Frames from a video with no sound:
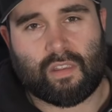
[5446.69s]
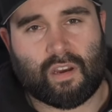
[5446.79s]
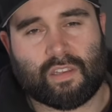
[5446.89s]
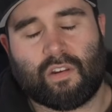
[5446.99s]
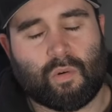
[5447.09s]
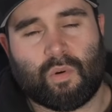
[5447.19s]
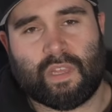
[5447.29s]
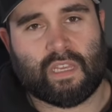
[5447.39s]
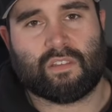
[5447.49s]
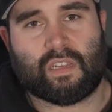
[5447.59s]
I don't know what
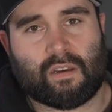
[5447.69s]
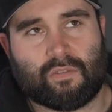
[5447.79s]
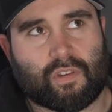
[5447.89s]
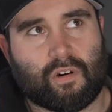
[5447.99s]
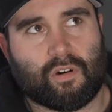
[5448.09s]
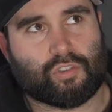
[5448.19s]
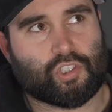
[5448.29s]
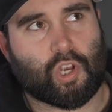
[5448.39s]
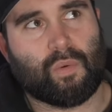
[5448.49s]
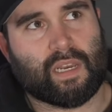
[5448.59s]
the ins and outs are
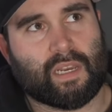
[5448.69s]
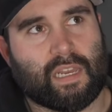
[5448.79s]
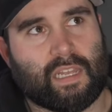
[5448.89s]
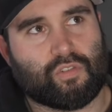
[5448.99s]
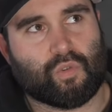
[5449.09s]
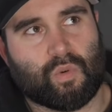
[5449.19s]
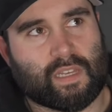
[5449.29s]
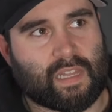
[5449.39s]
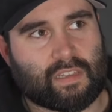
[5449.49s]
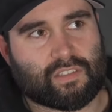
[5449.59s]
showing
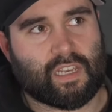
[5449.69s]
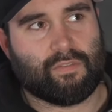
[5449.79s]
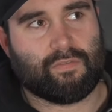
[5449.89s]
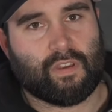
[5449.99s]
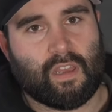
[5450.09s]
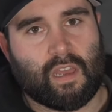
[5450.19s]
installing that safe.